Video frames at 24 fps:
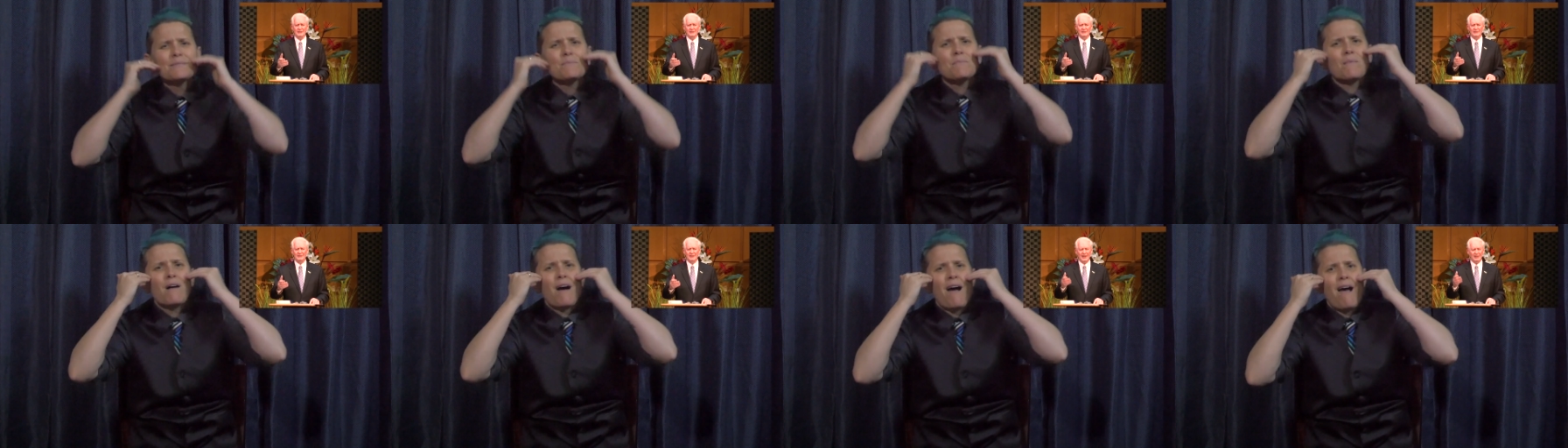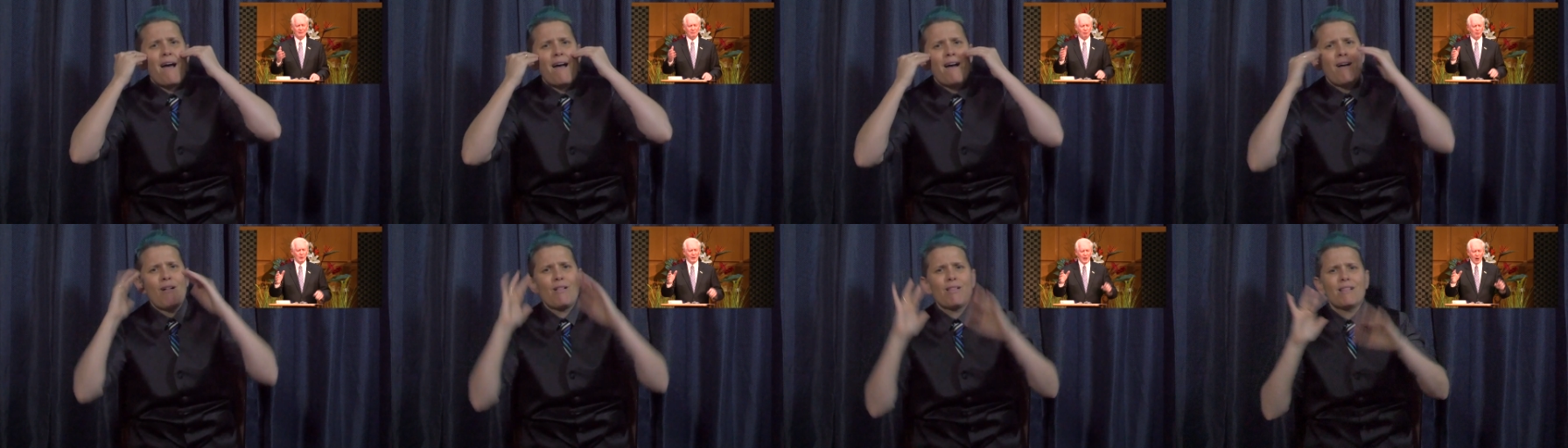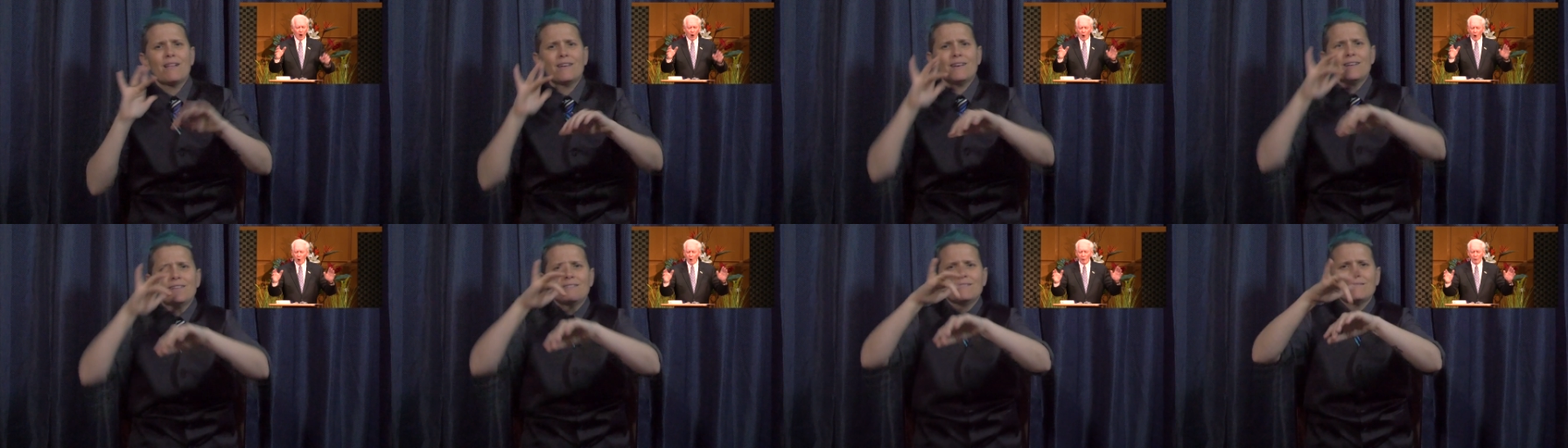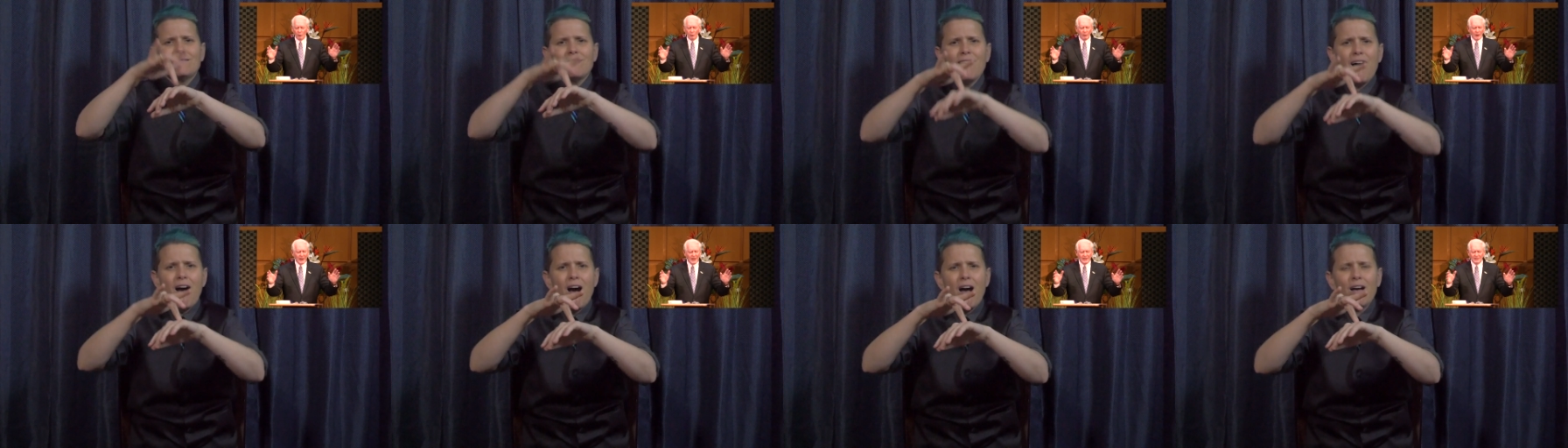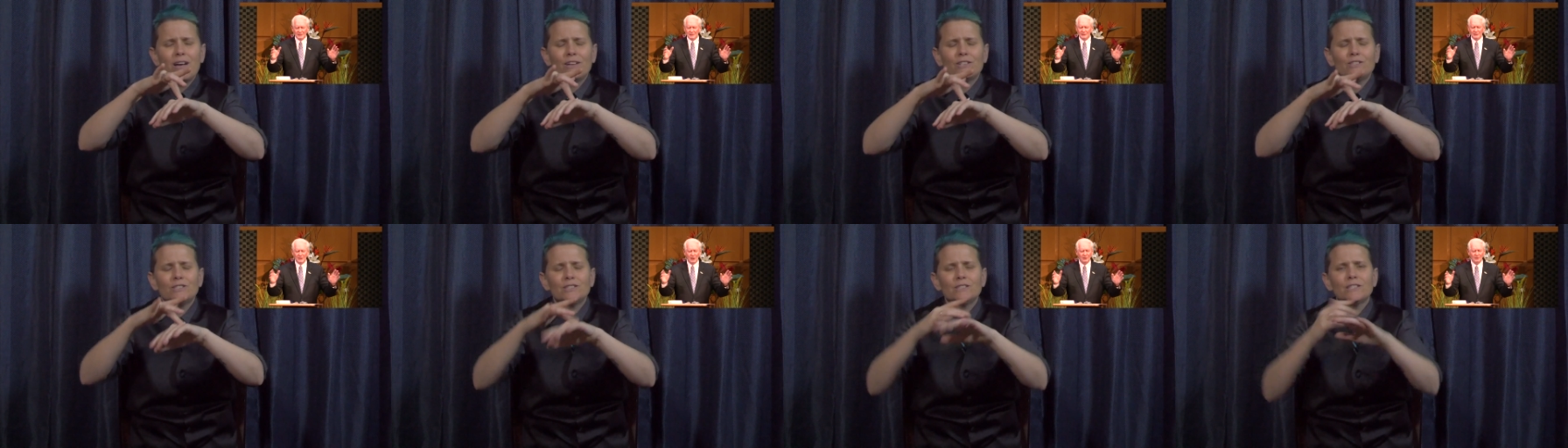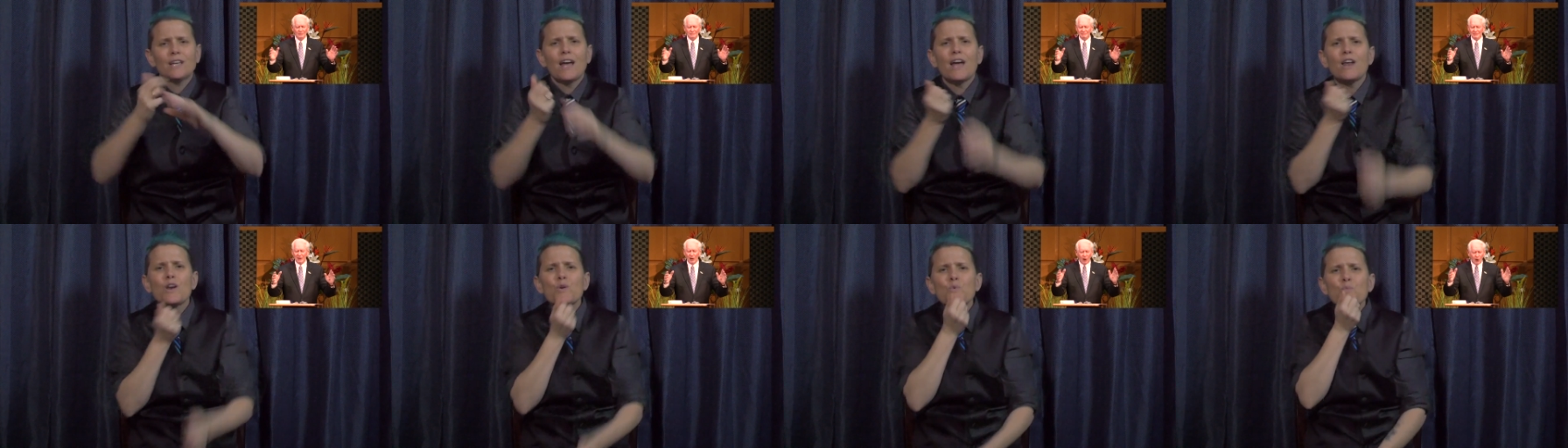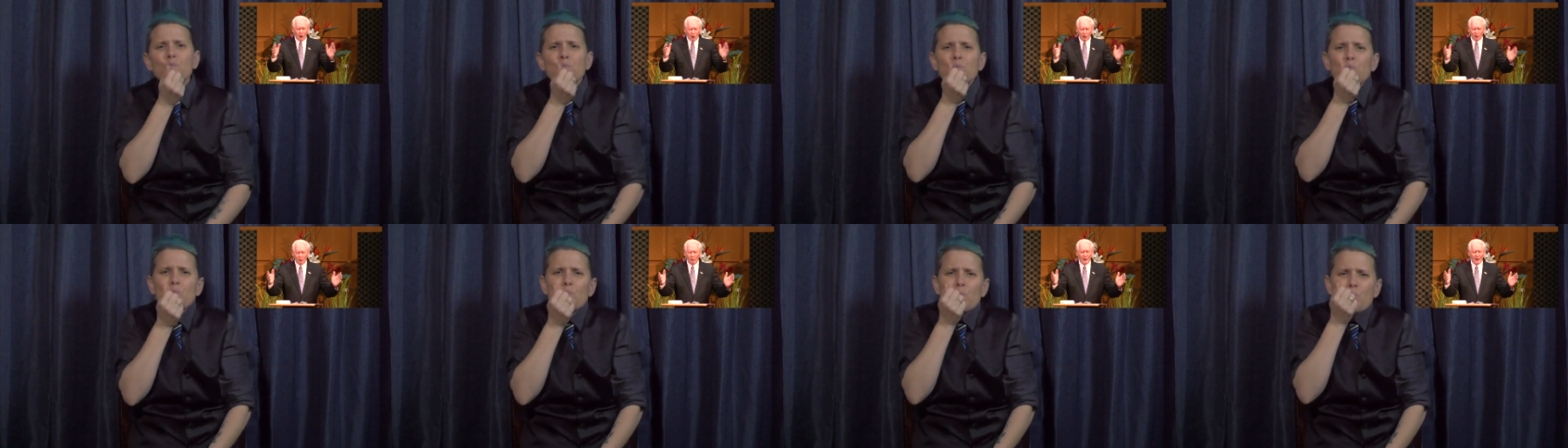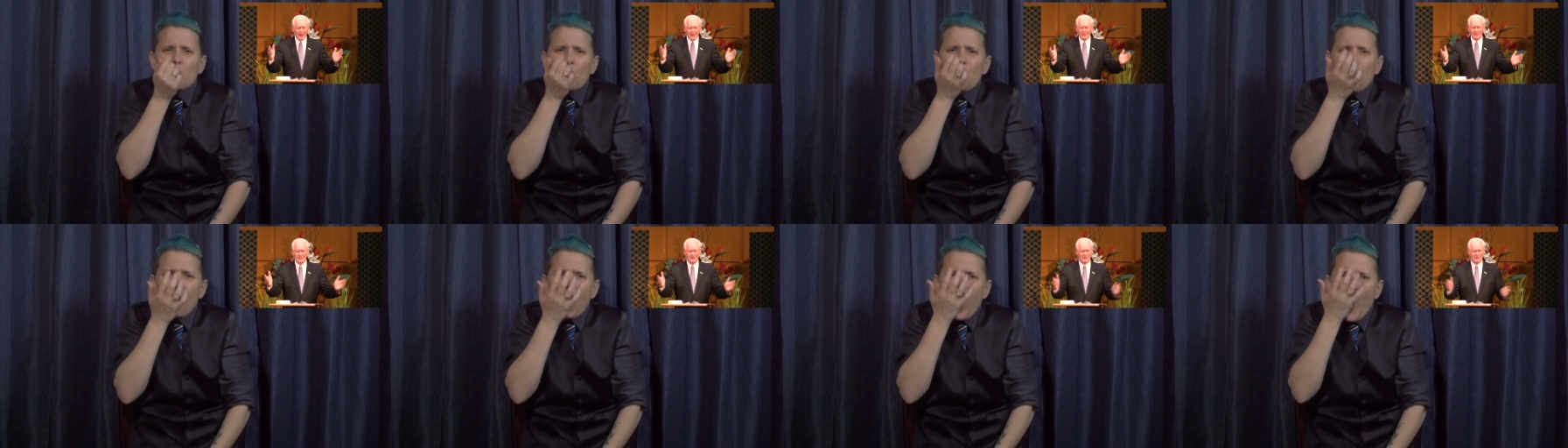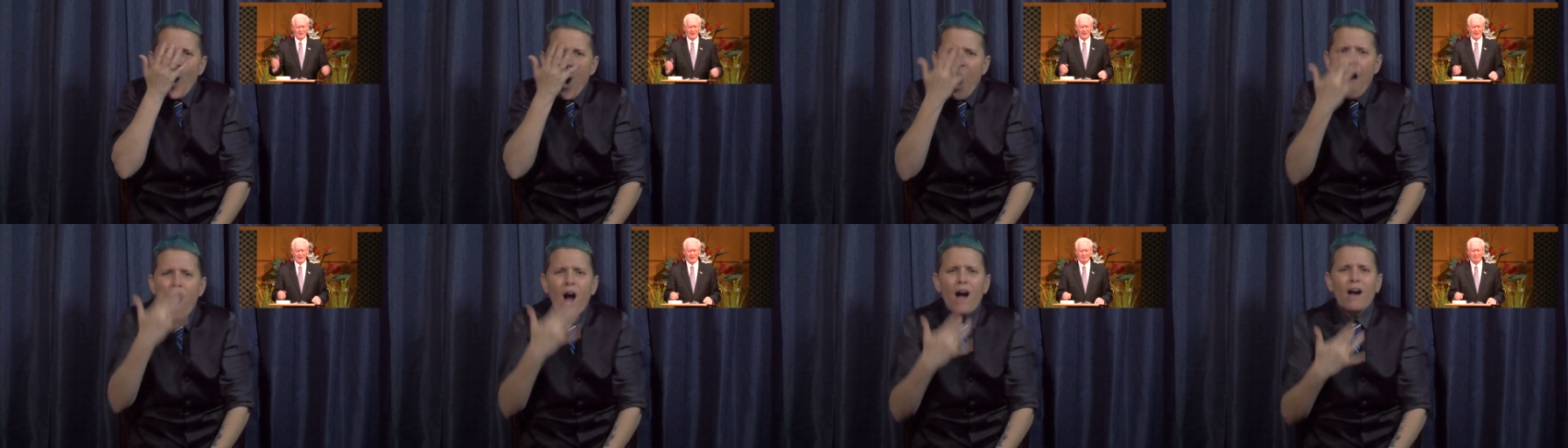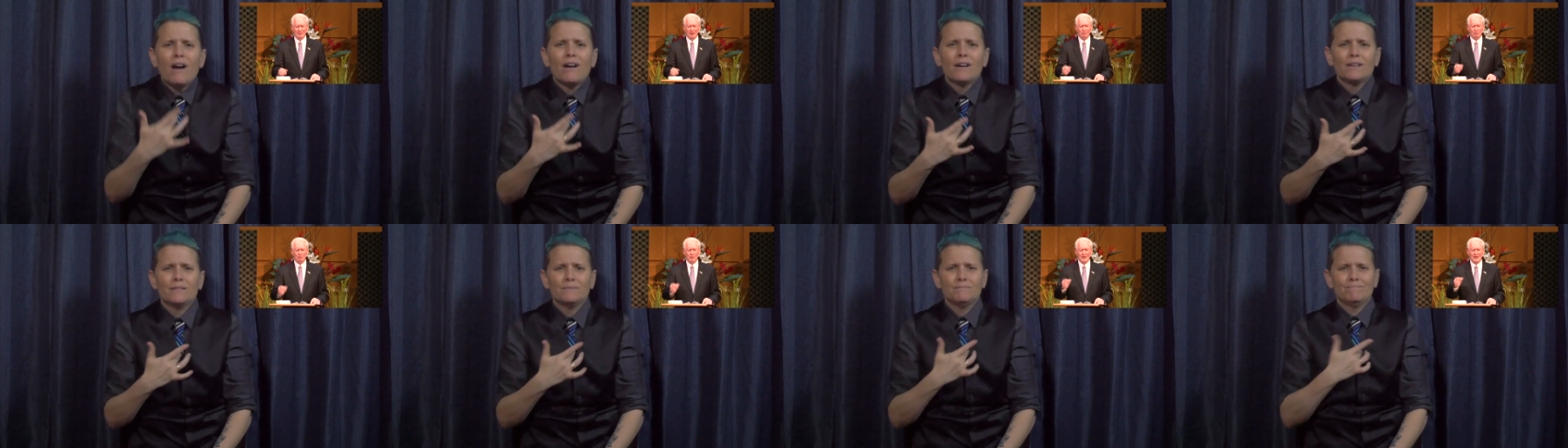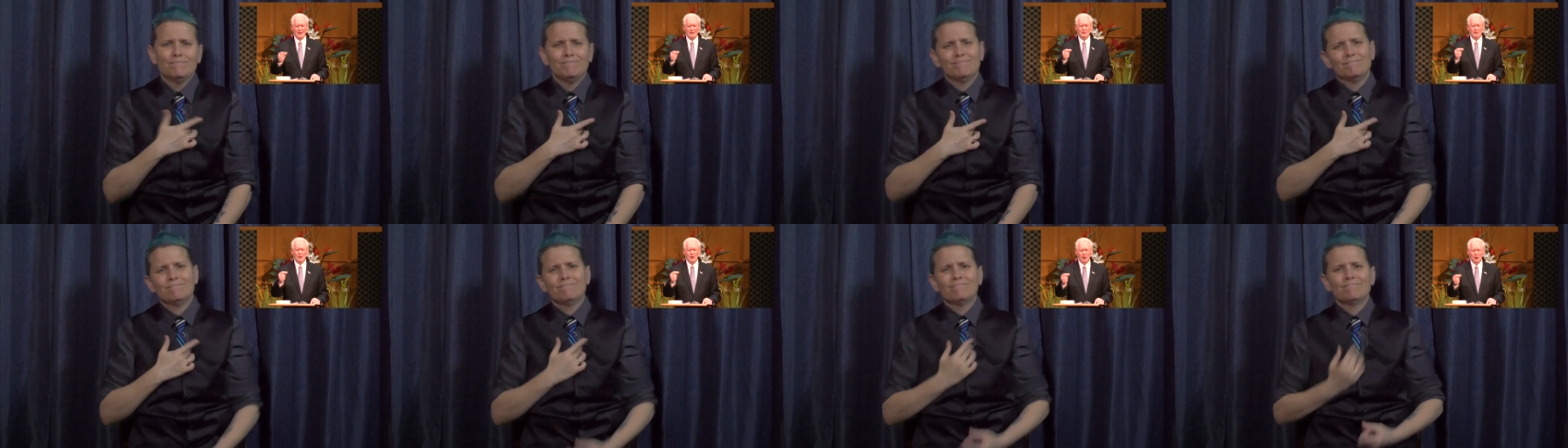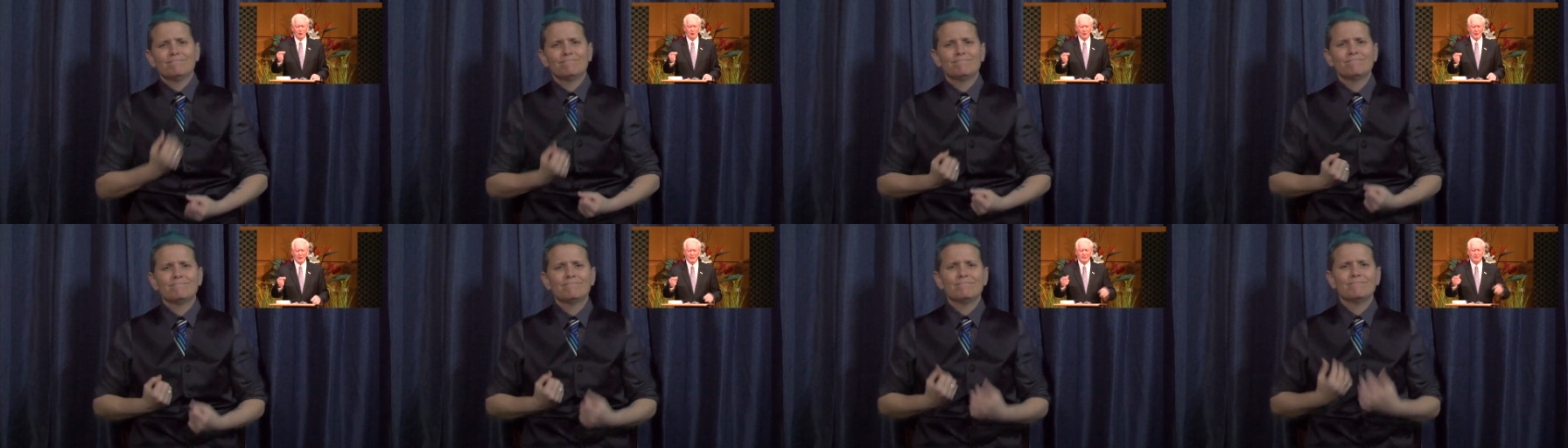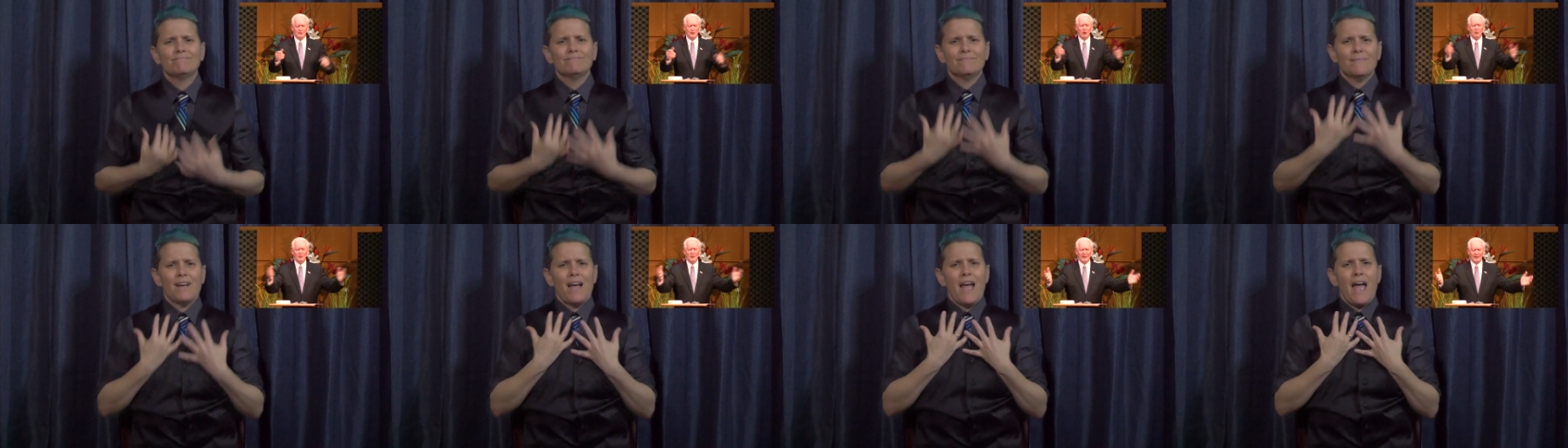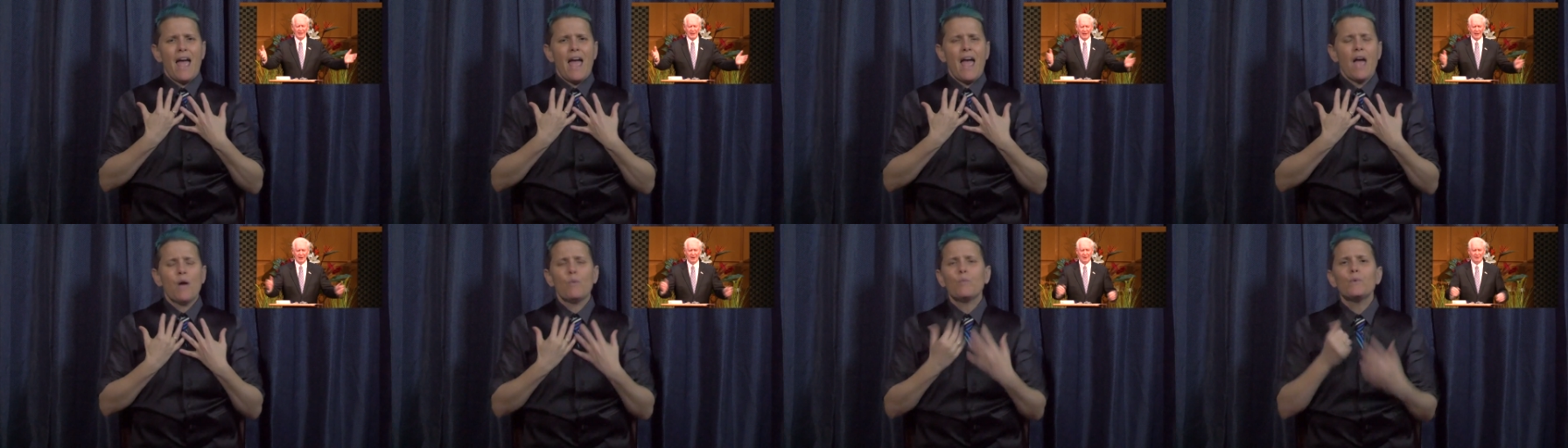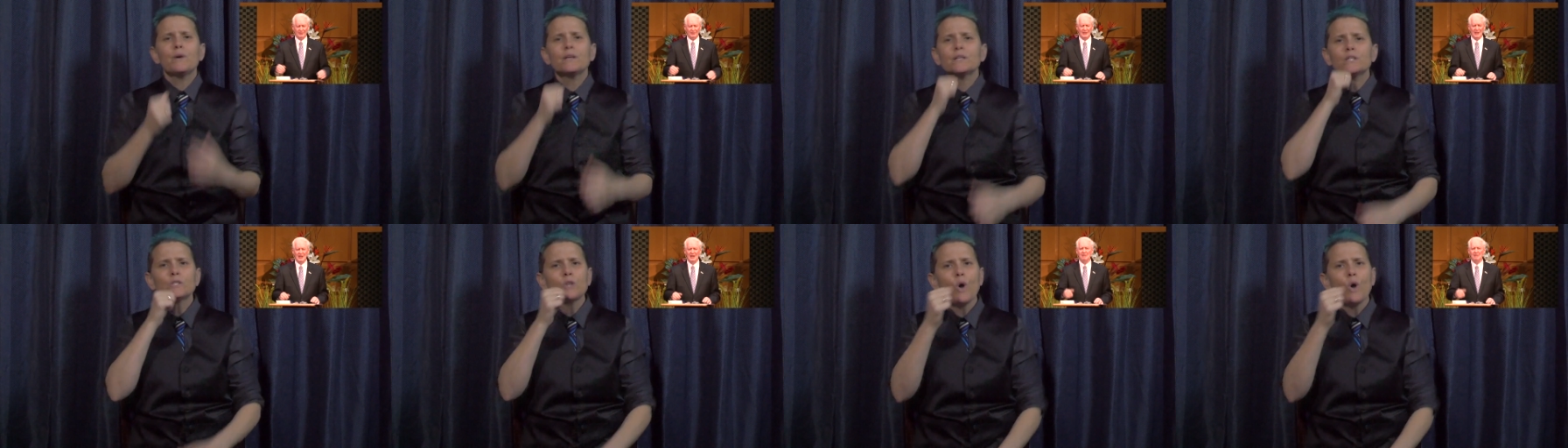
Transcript: that we always don't always see, but we know is going out,